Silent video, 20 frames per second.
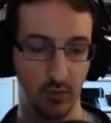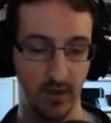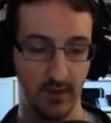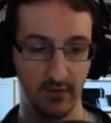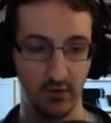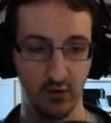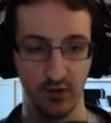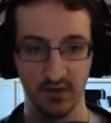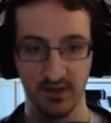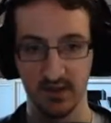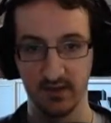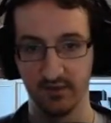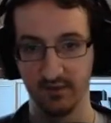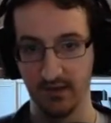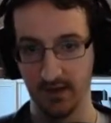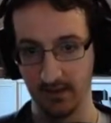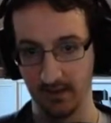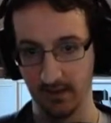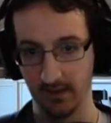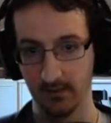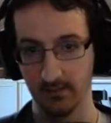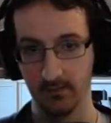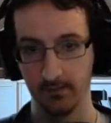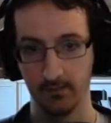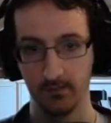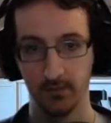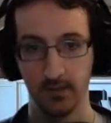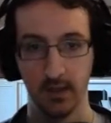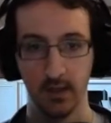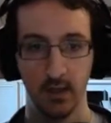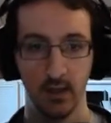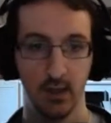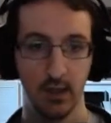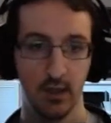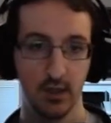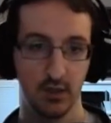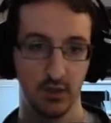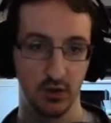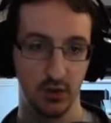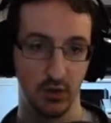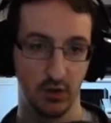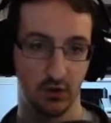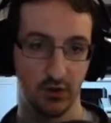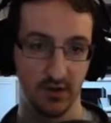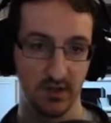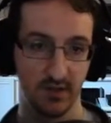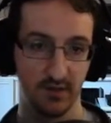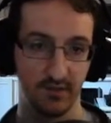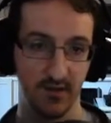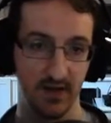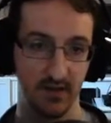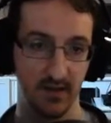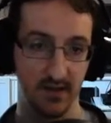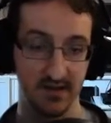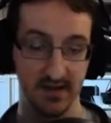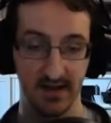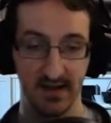Crossing Feather. So Crossing Feather is an